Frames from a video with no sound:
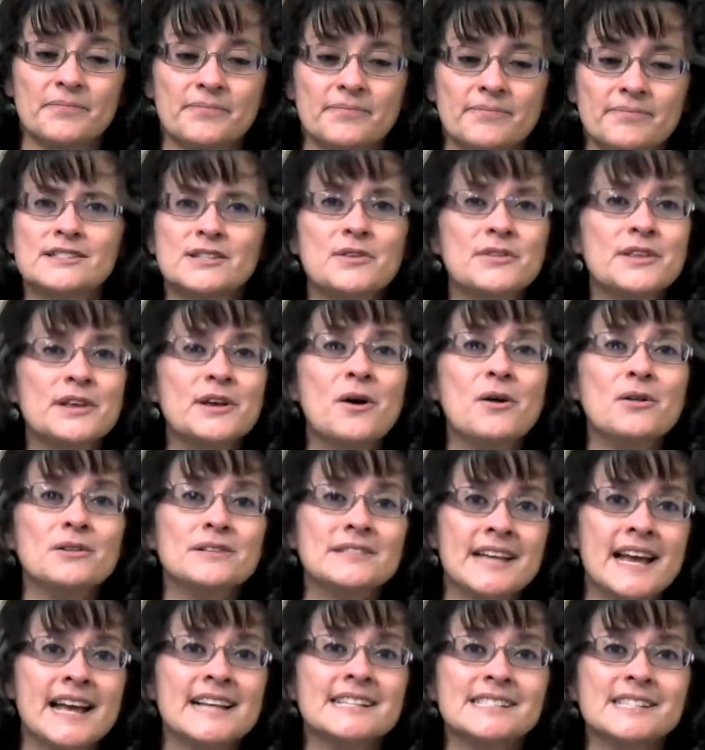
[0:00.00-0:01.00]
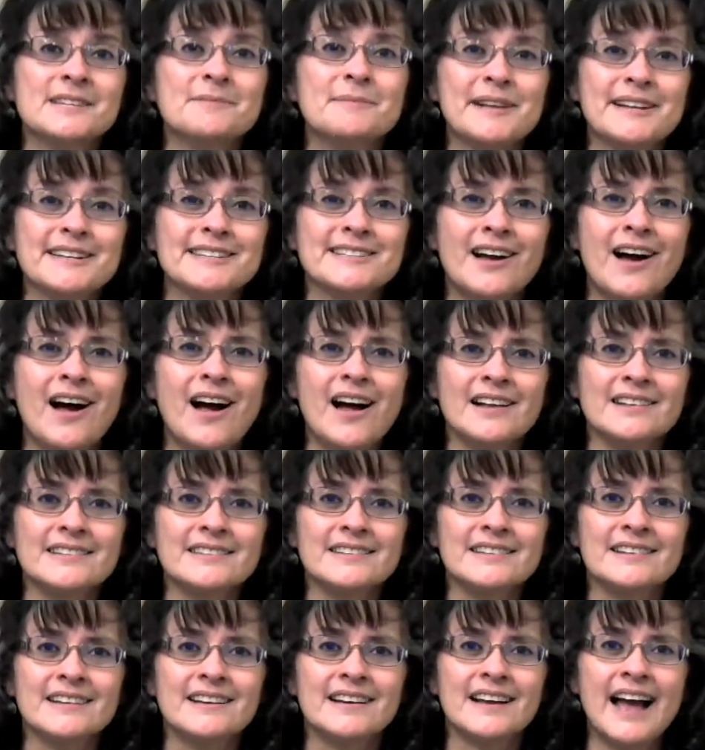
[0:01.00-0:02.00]
So the Old Testament
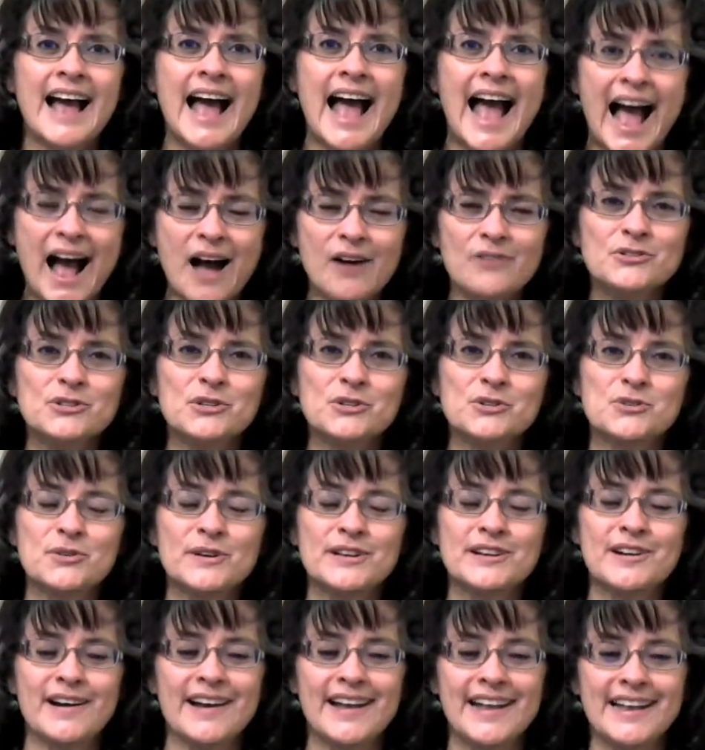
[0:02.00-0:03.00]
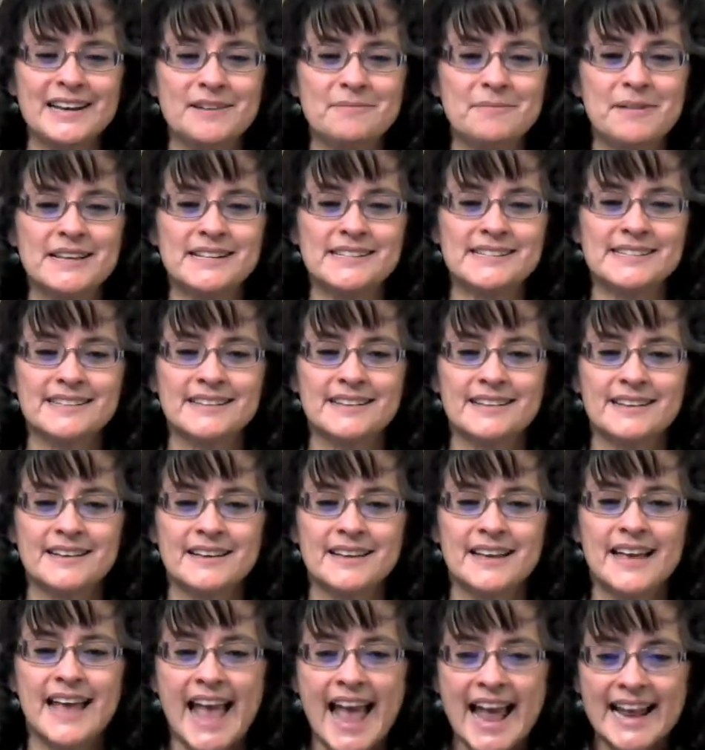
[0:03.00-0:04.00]
taught how to treat our enemies.
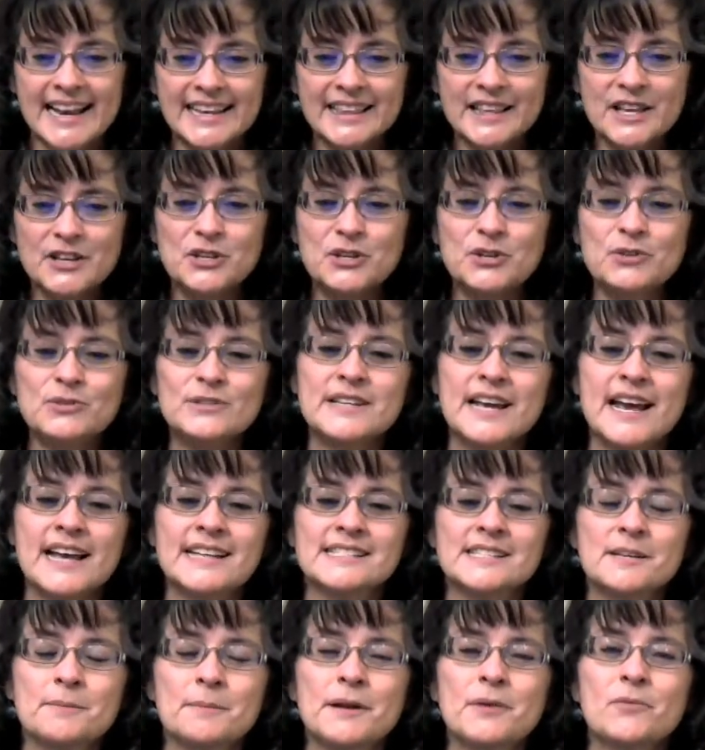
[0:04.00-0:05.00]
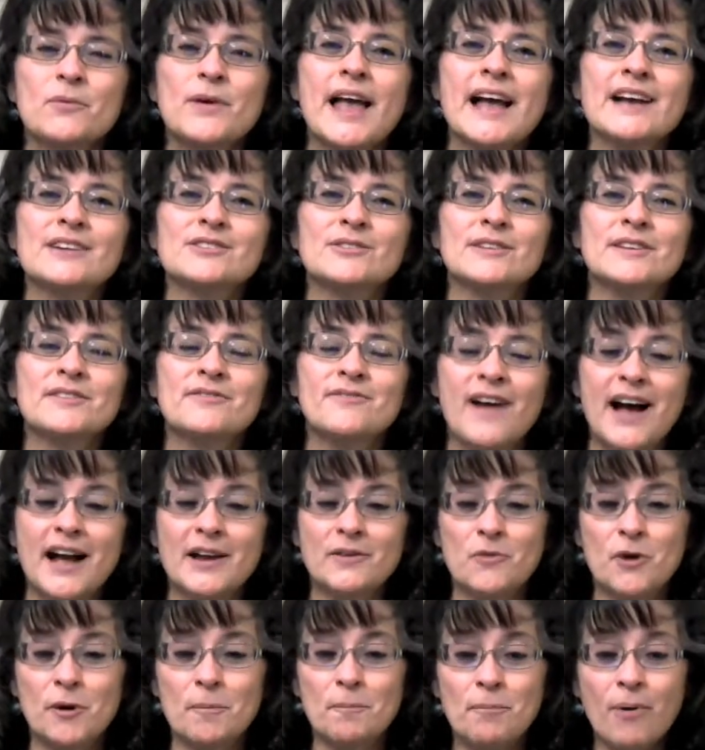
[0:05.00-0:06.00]
And in the New Testament, we actually
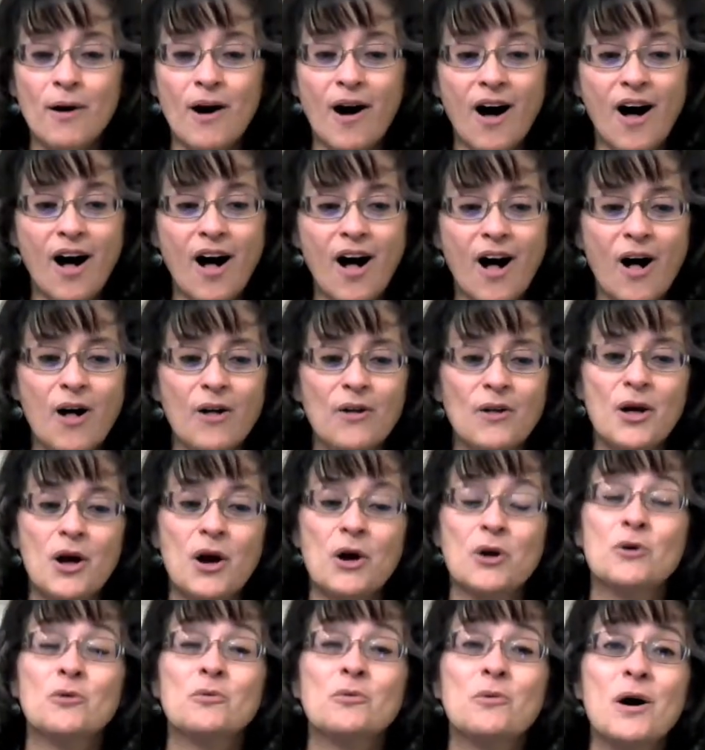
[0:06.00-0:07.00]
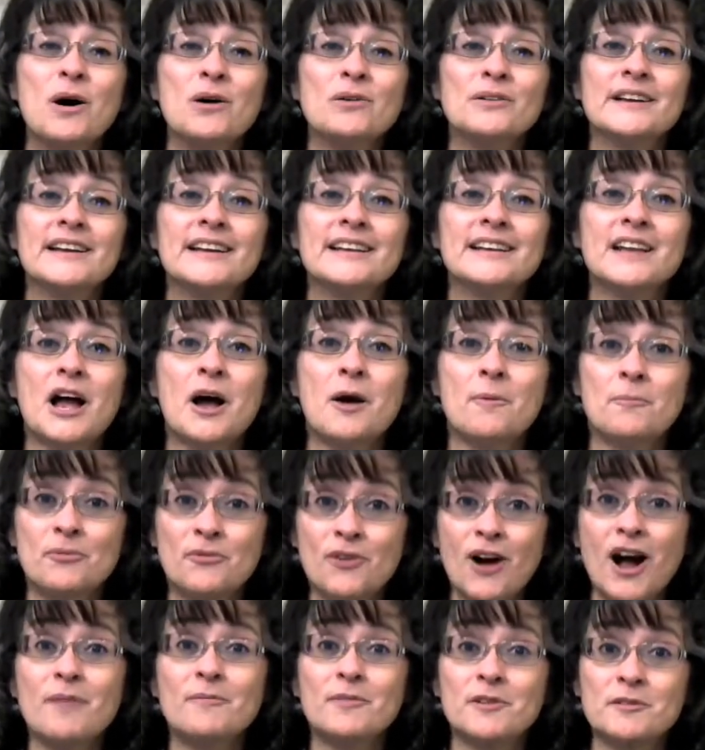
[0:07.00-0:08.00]
find where Paul quoted
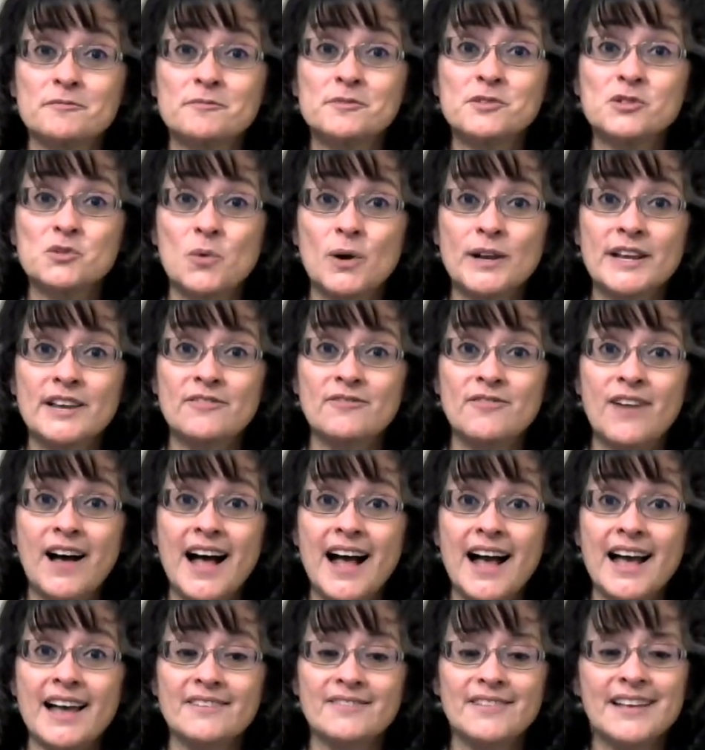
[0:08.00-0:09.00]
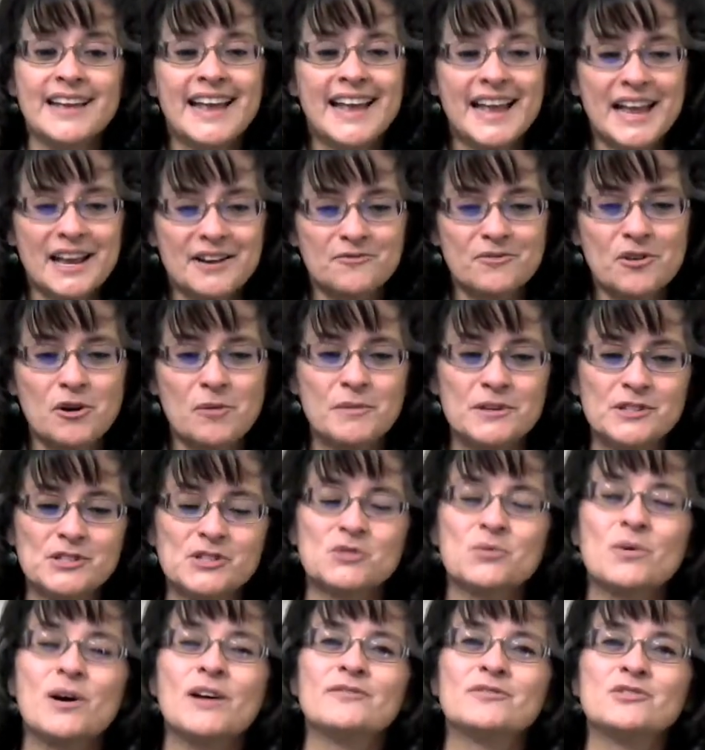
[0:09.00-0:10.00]
Proverbs 25 in Romans
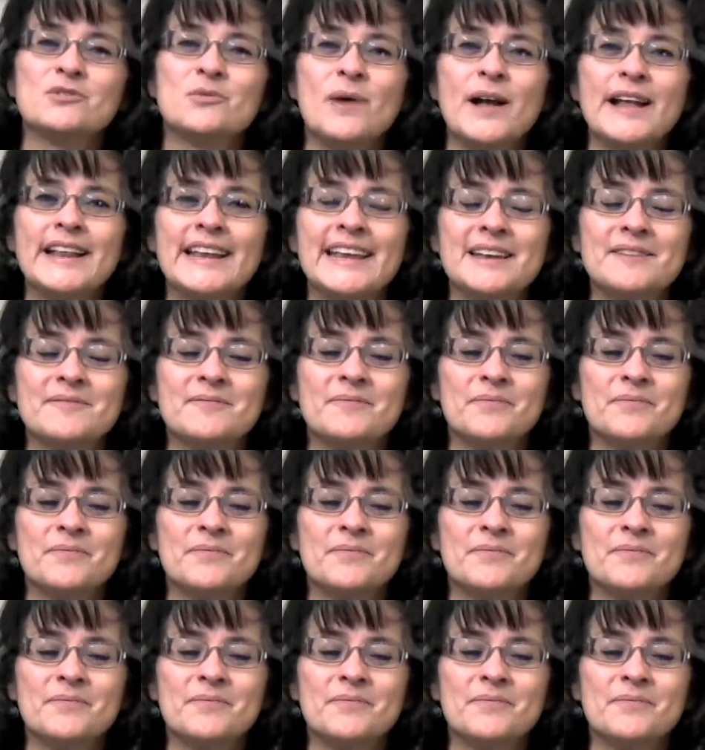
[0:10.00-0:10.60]
12 20.